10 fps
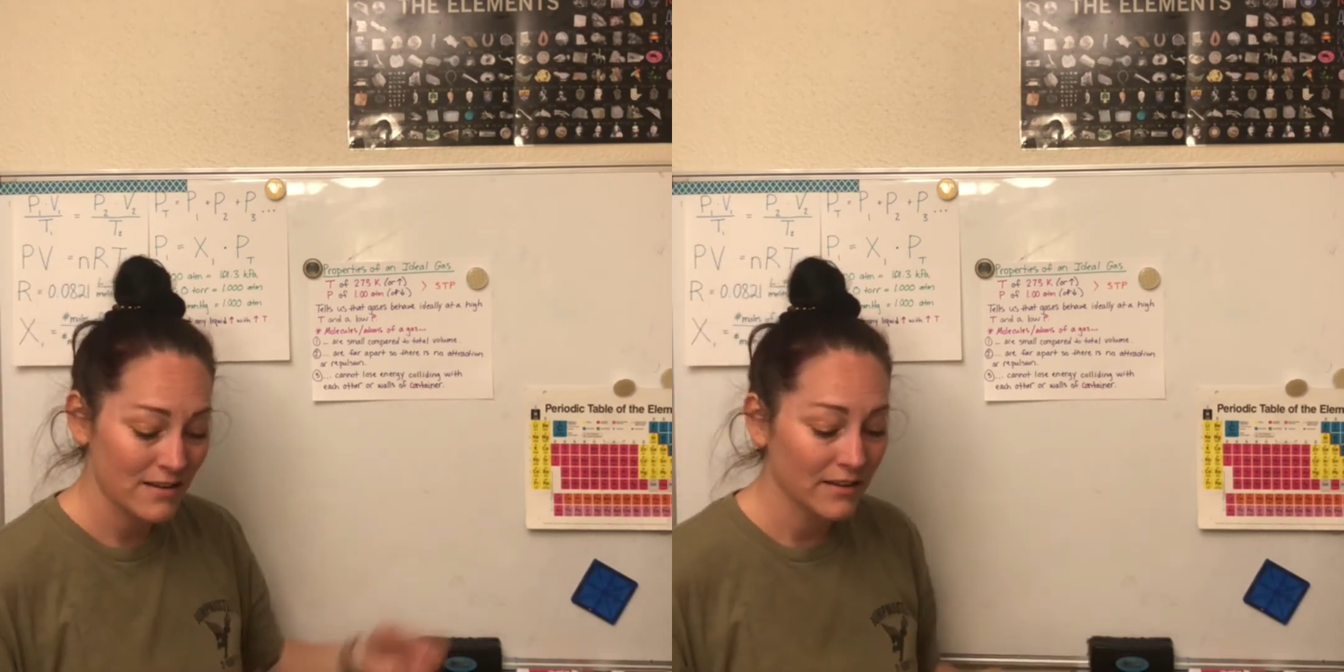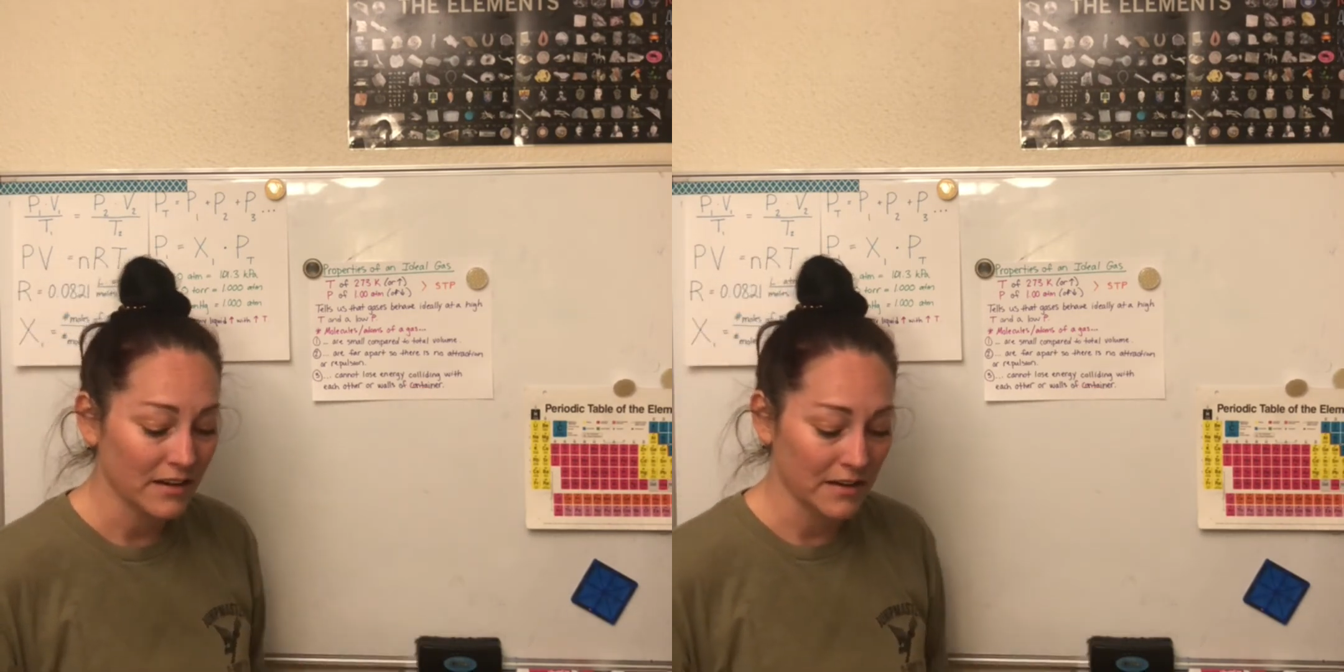
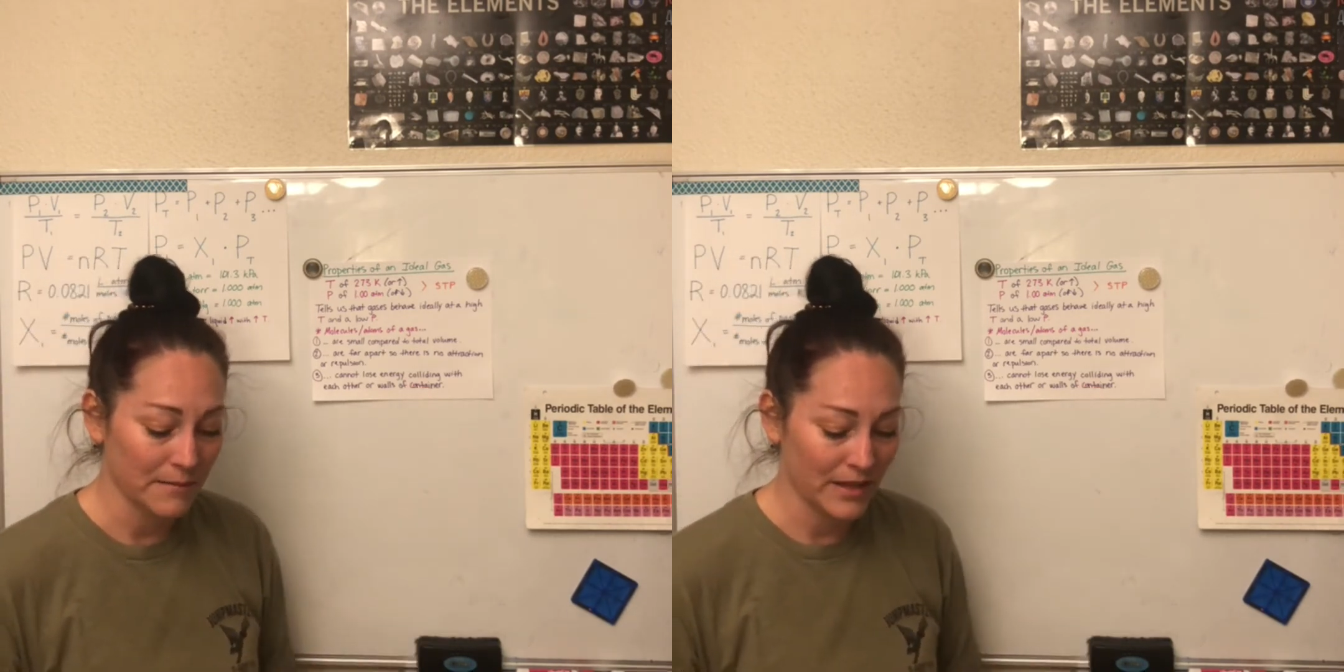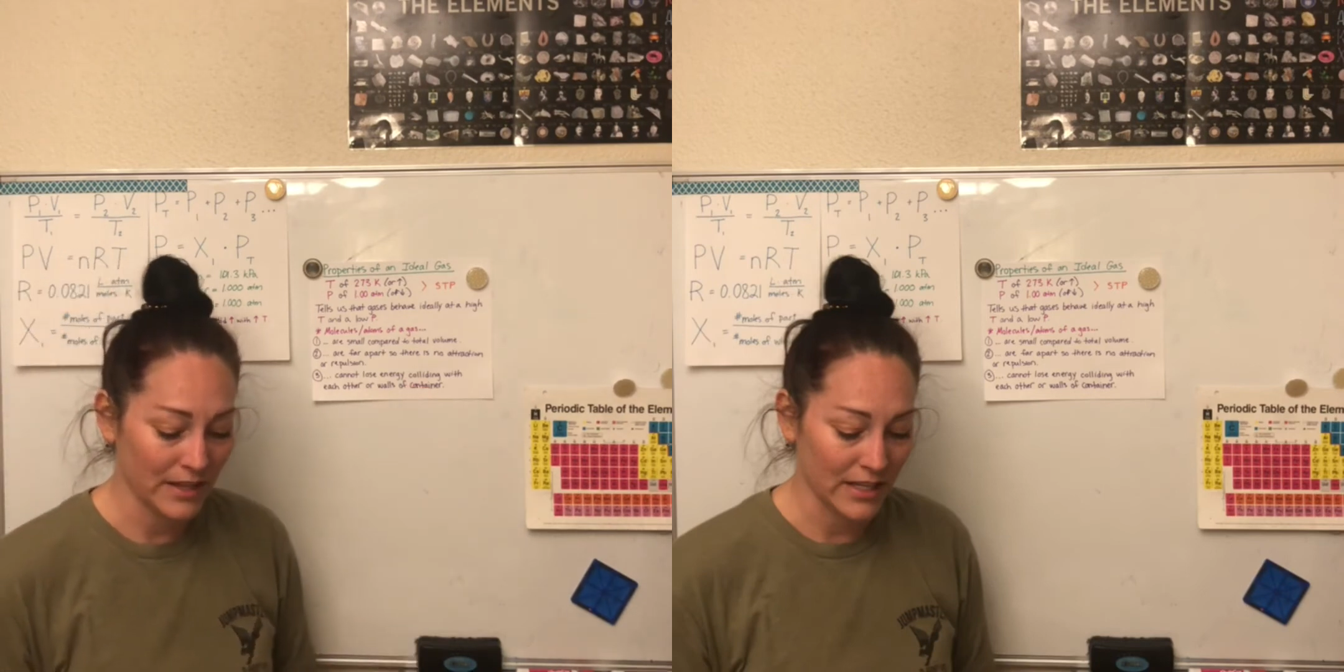I
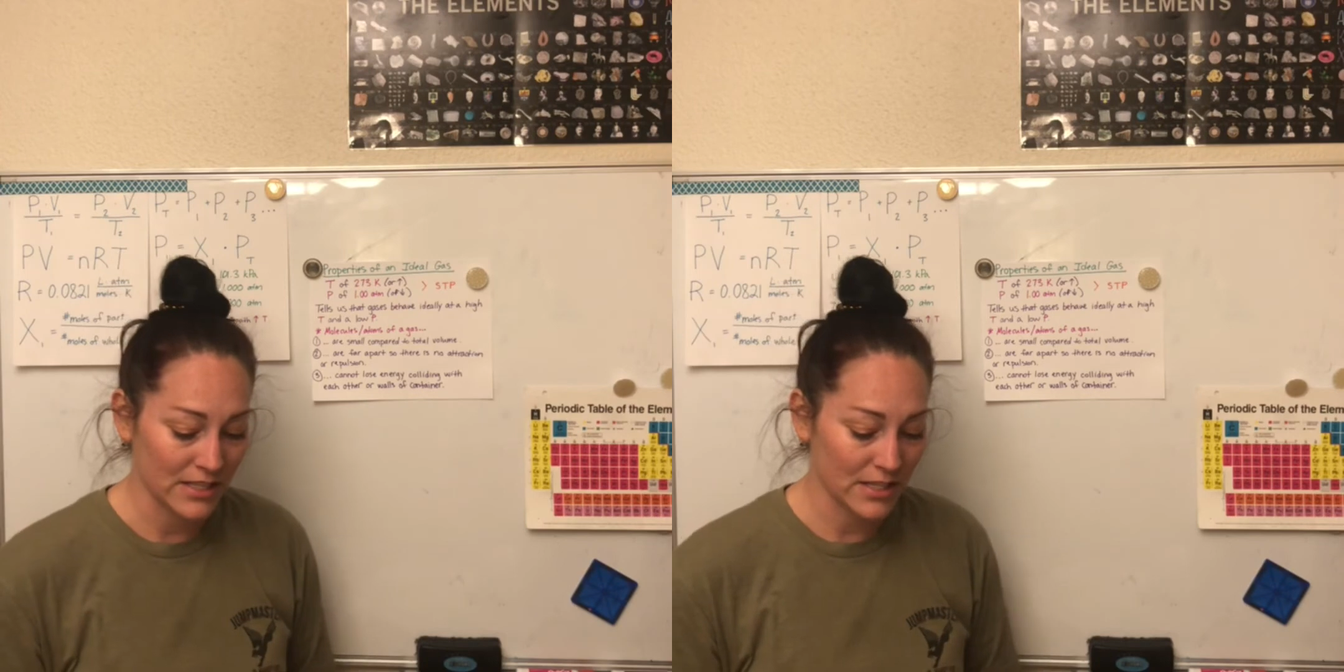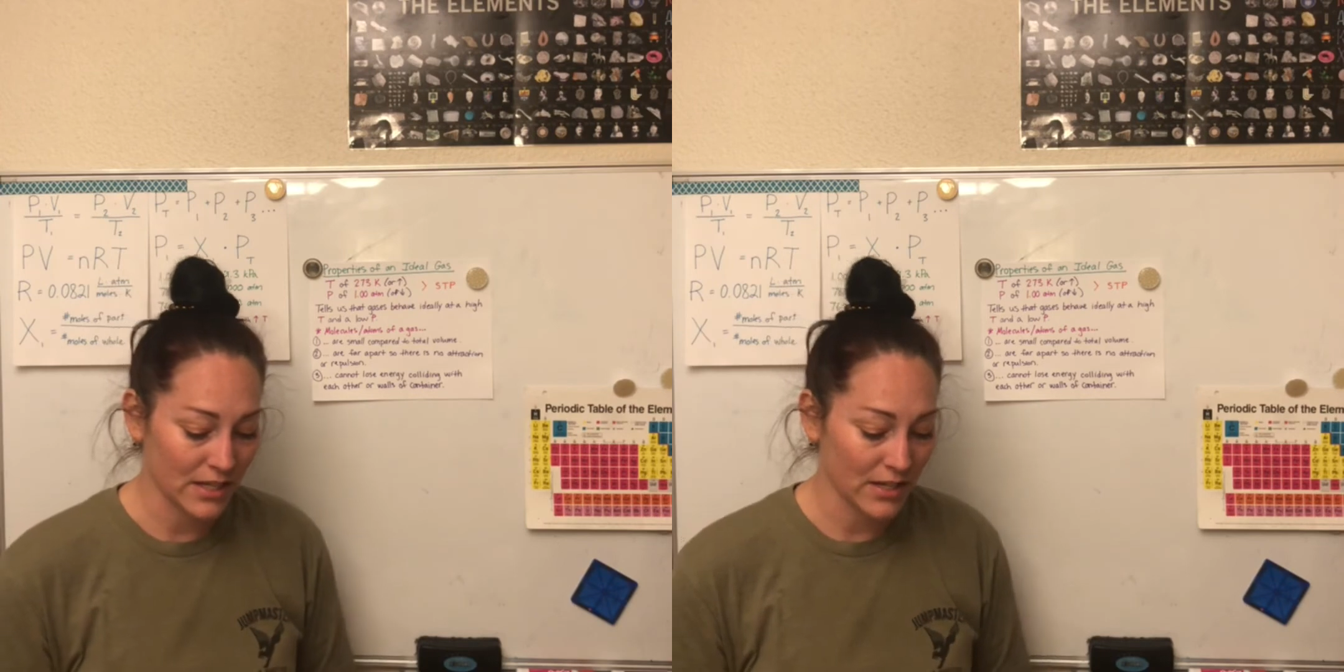think that's
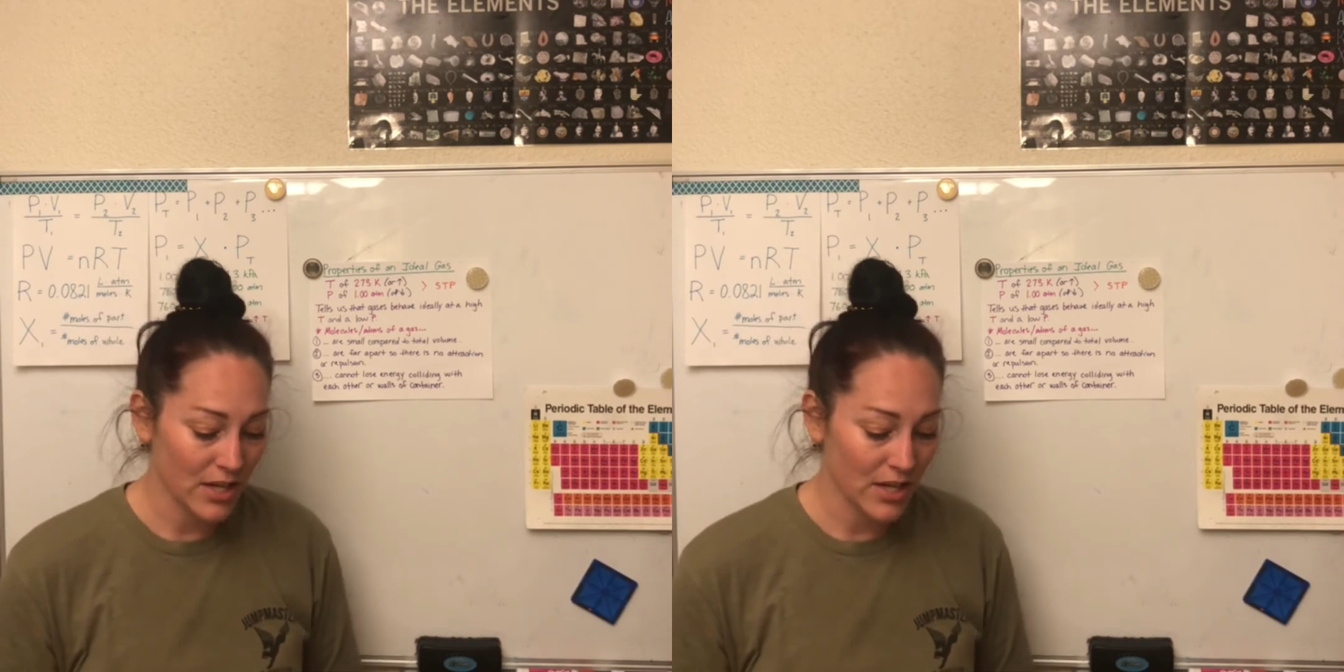the